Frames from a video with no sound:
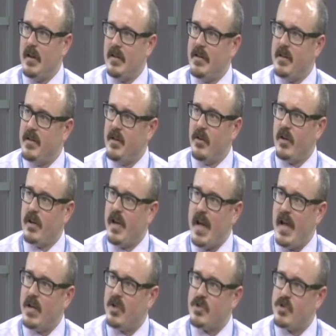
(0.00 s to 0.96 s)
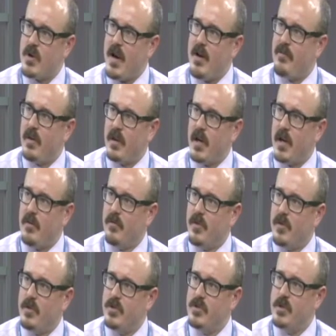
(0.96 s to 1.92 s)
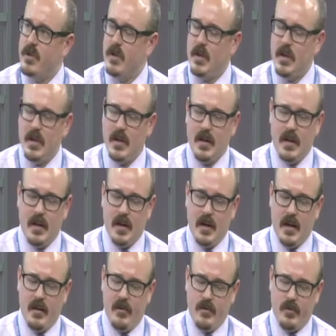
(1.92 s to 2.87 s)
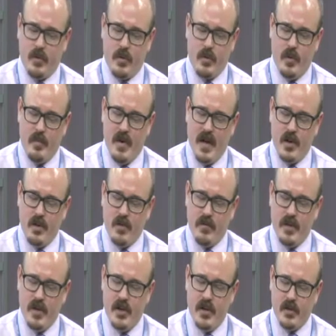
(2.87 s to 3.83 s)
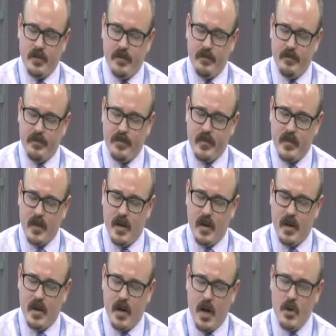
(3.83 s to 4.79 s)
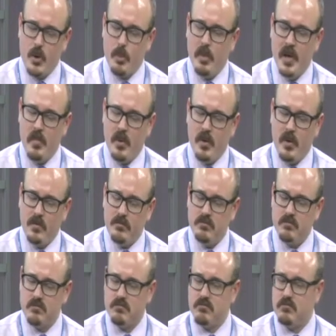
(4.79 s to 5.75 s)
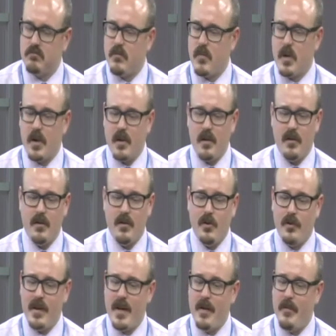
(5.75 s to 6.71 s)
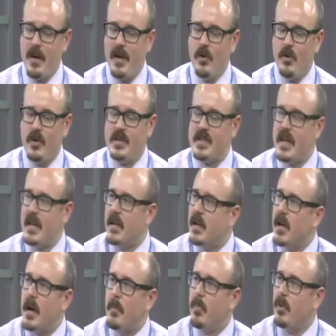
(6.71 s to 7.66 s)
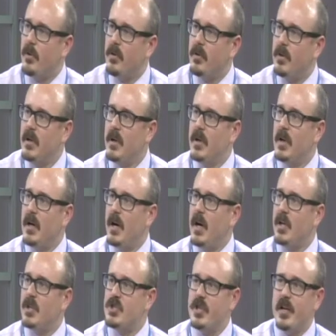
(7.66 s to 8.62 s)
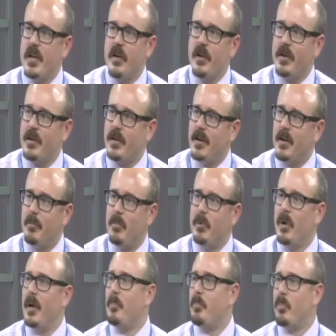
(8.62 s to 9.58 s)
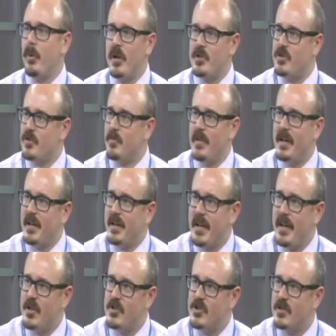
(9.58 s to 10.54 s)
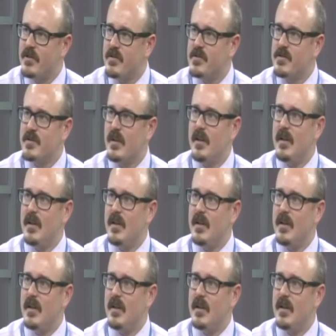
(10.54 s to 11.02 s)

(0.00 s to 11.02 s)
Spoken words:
And then they're in catastrophic coverage for the remainder of the year. Other people, they may only take a couple generic blood pressure medications